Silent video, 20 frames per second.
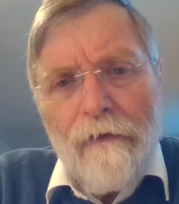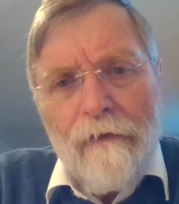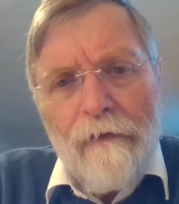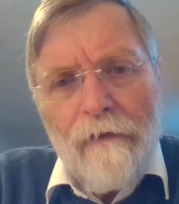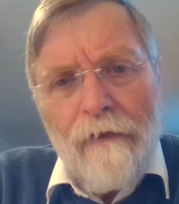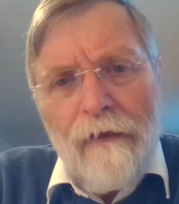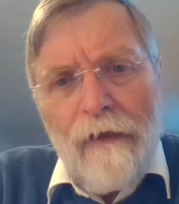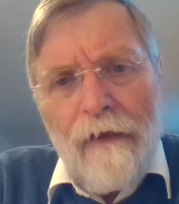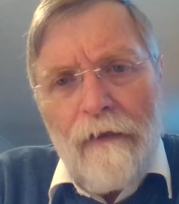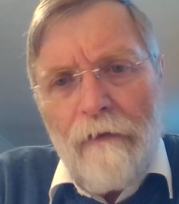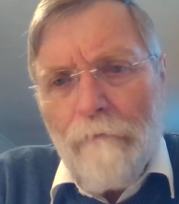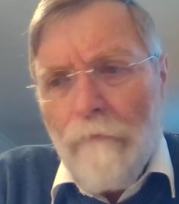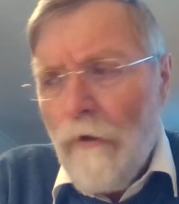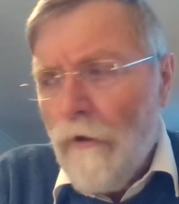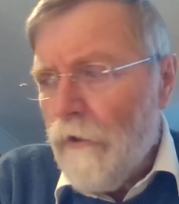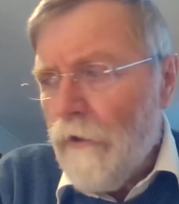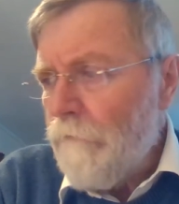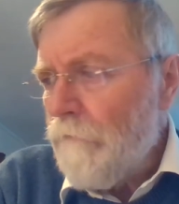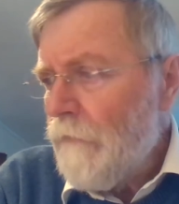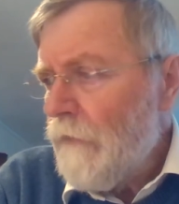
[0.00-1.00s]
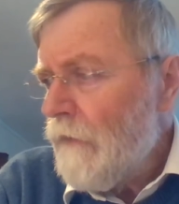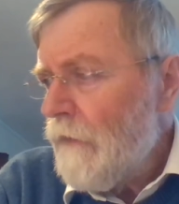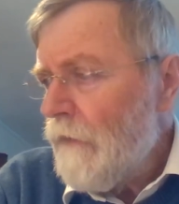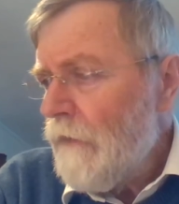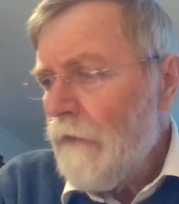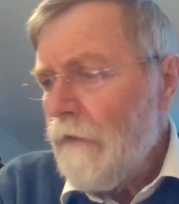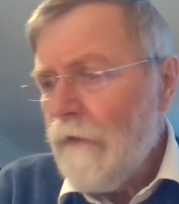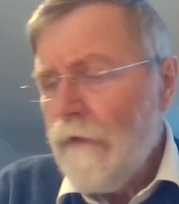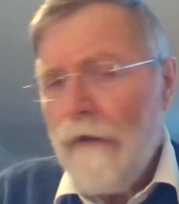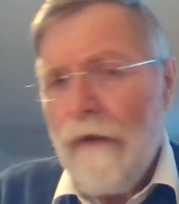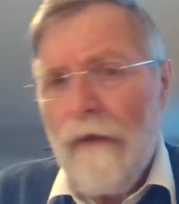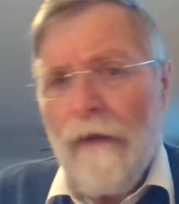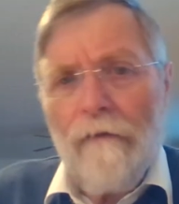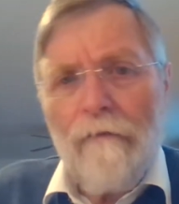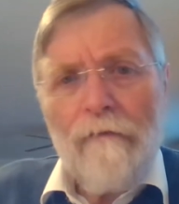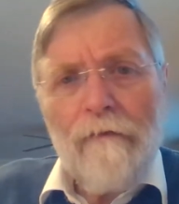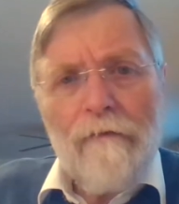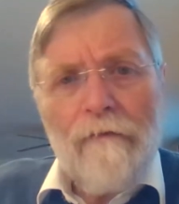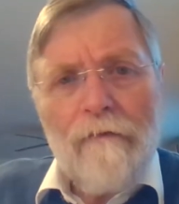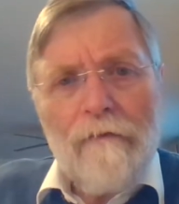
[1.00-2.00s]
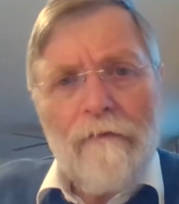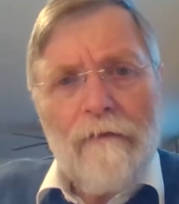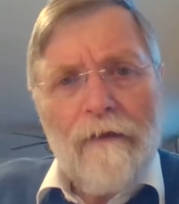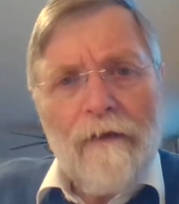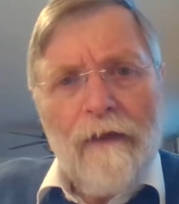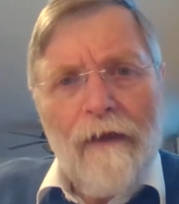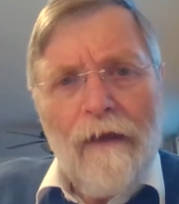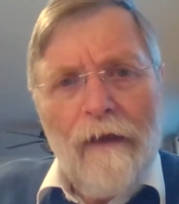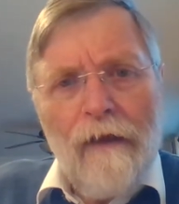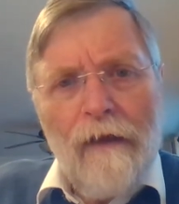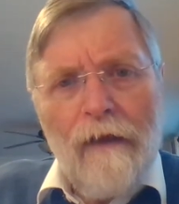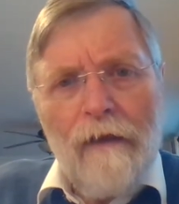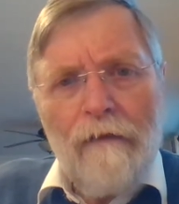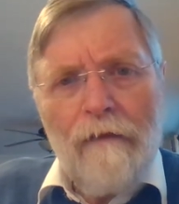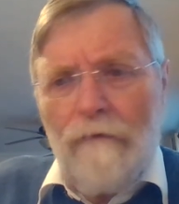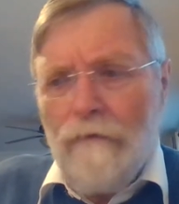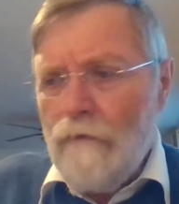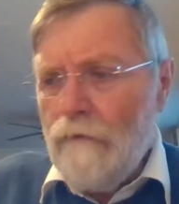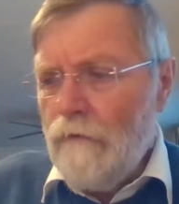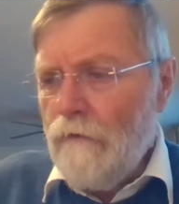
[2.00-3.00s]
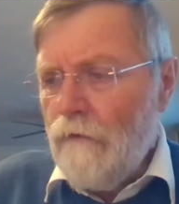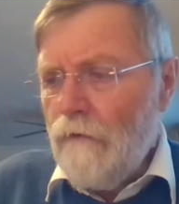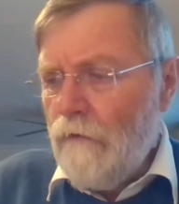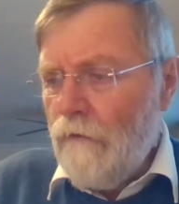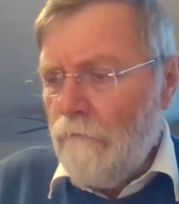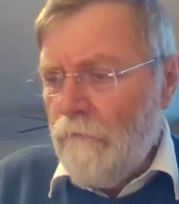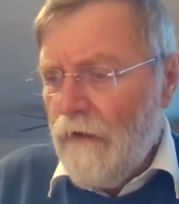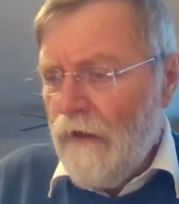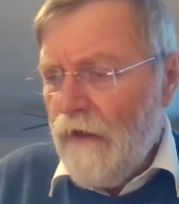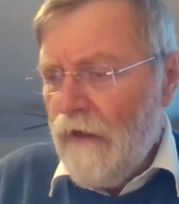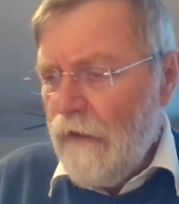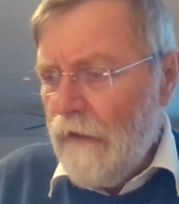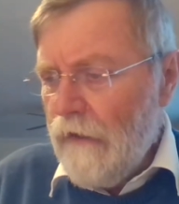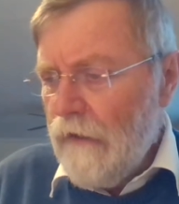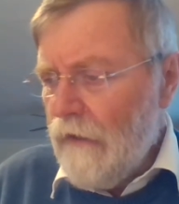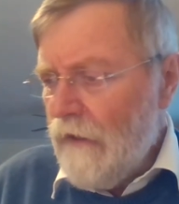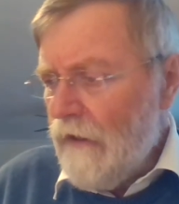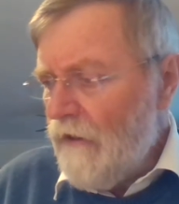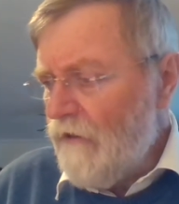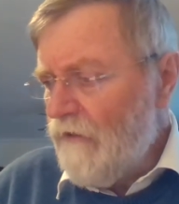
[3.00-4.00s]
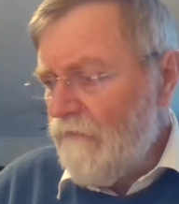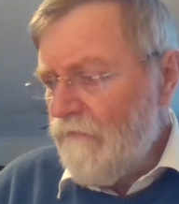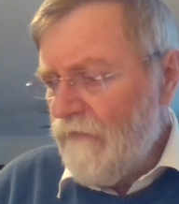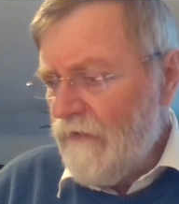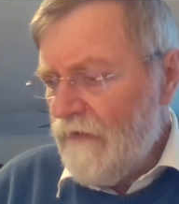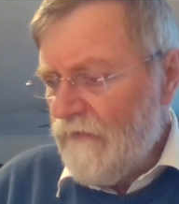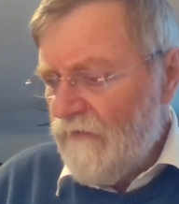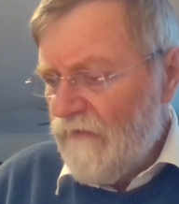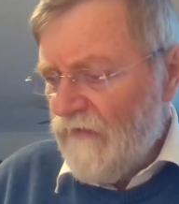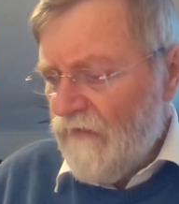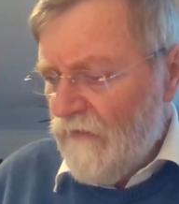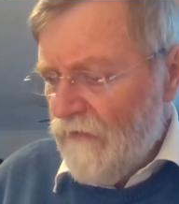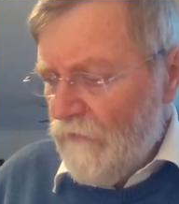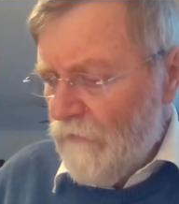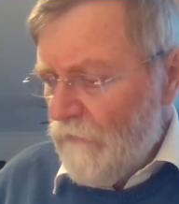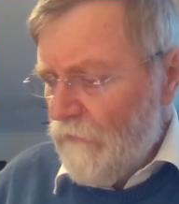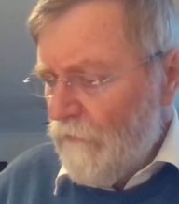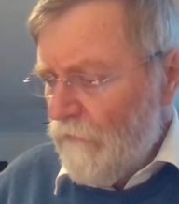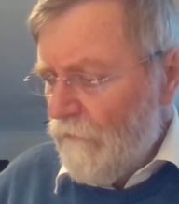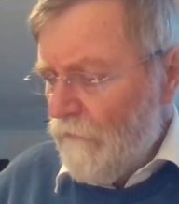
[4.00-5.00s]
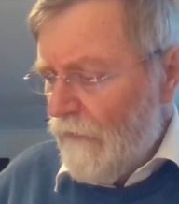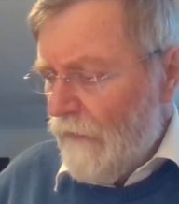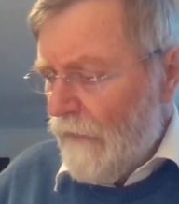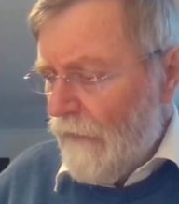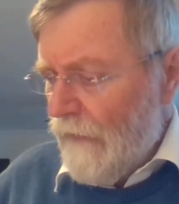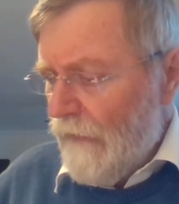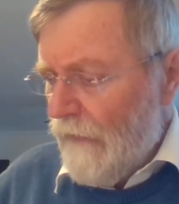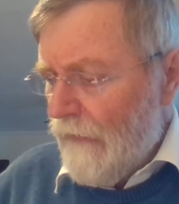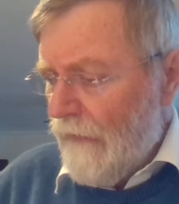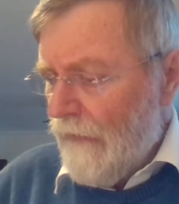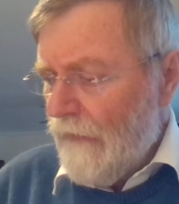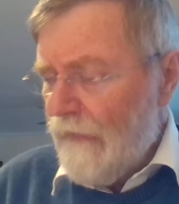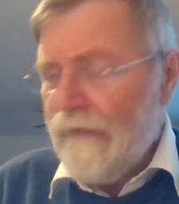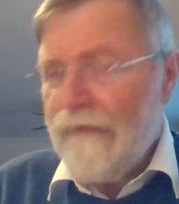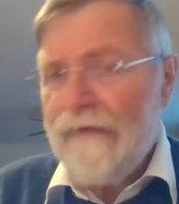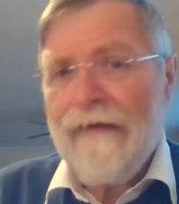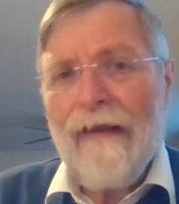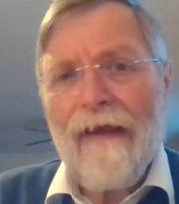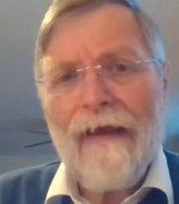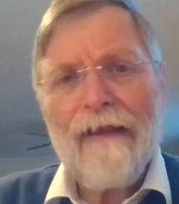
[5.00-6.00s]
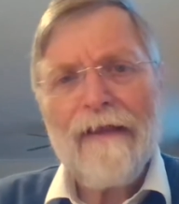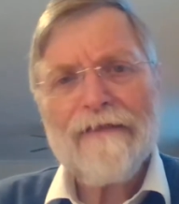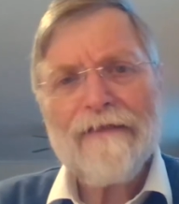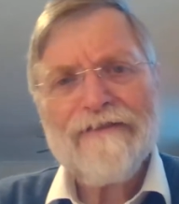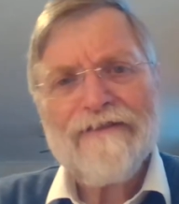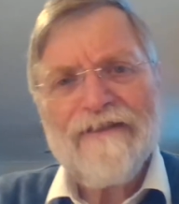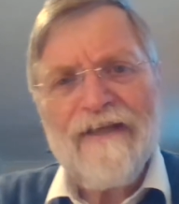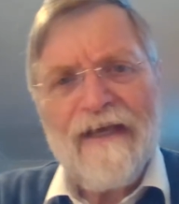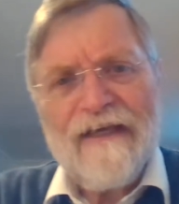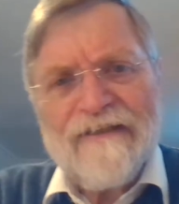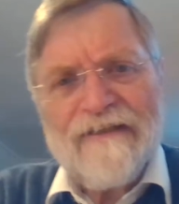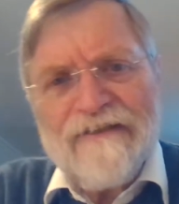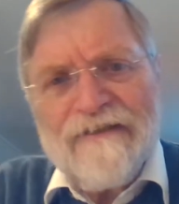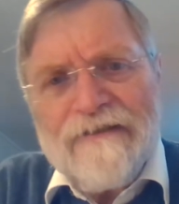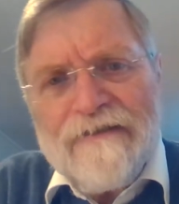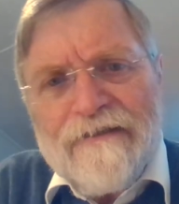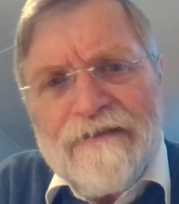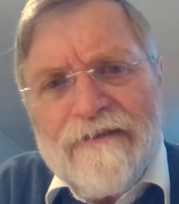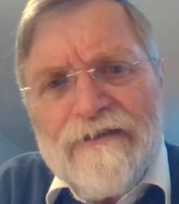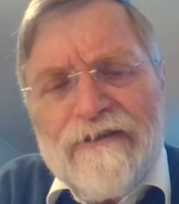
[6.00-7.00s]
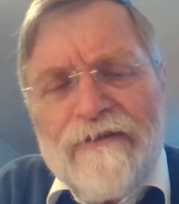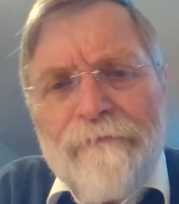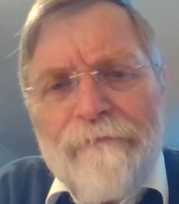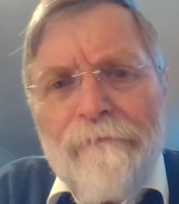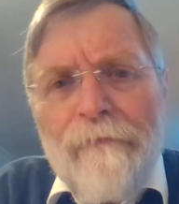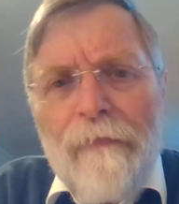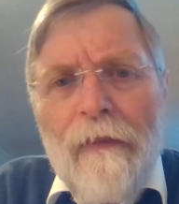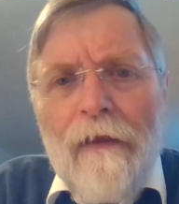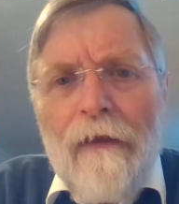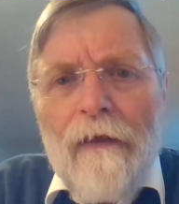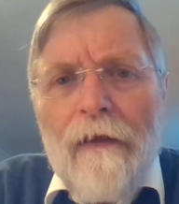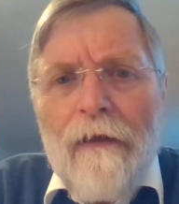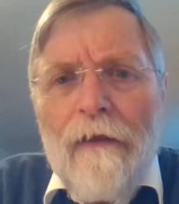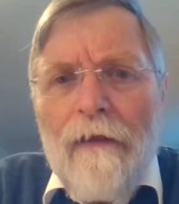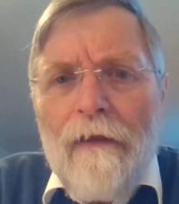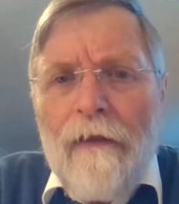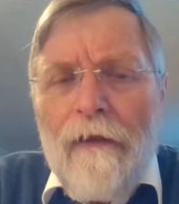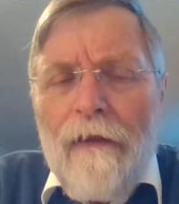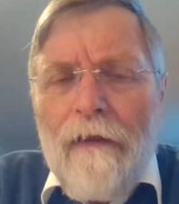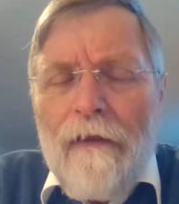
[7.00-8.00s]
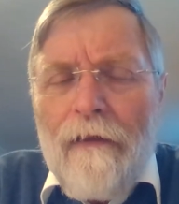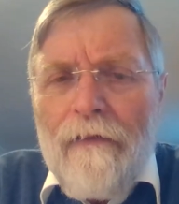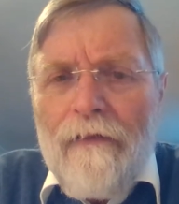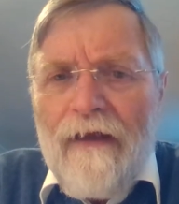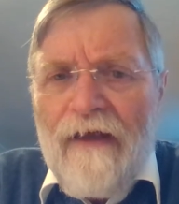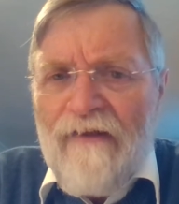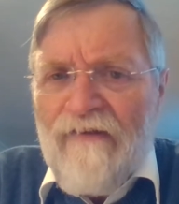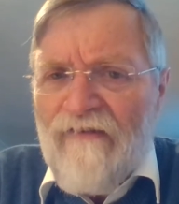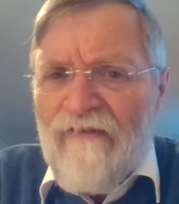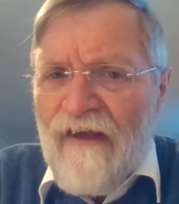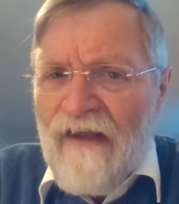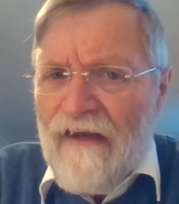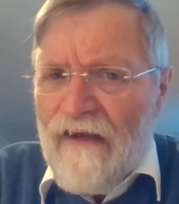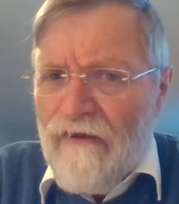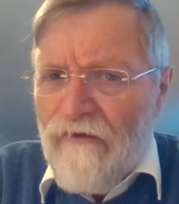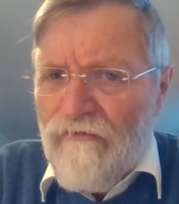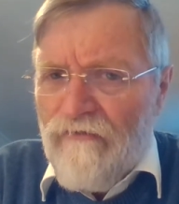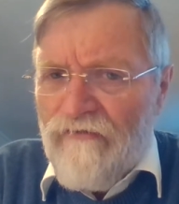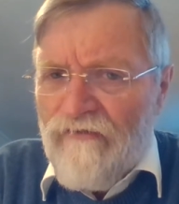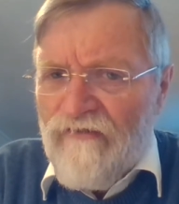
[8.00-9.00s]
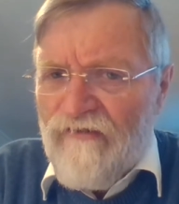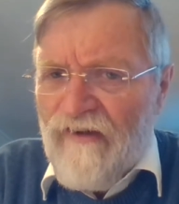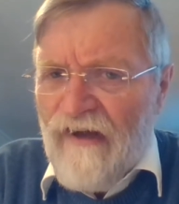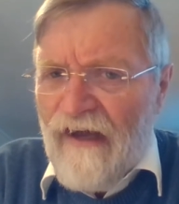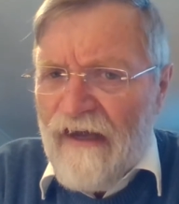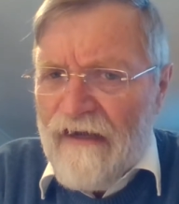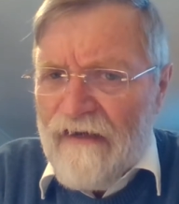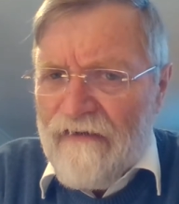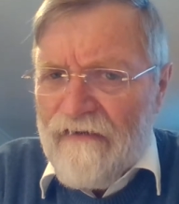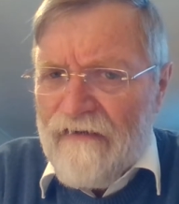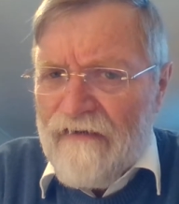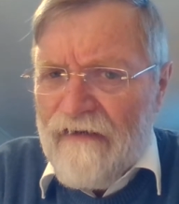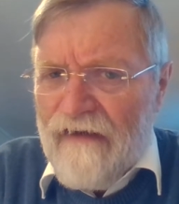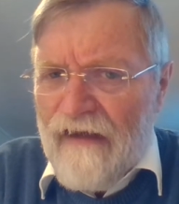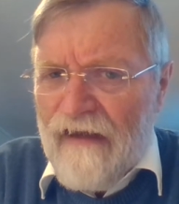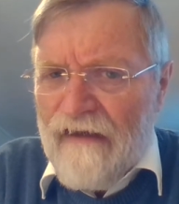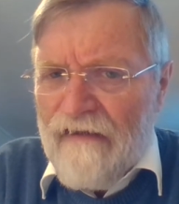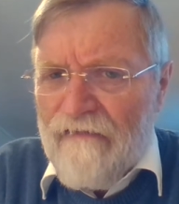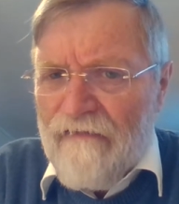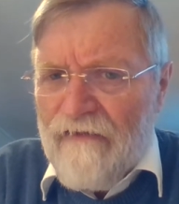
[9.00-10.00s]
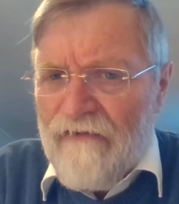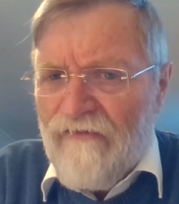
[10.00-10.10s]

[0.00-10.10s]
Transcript: the bottom. Now, today I'm heading over to Dallas, Texas. That's that little state down the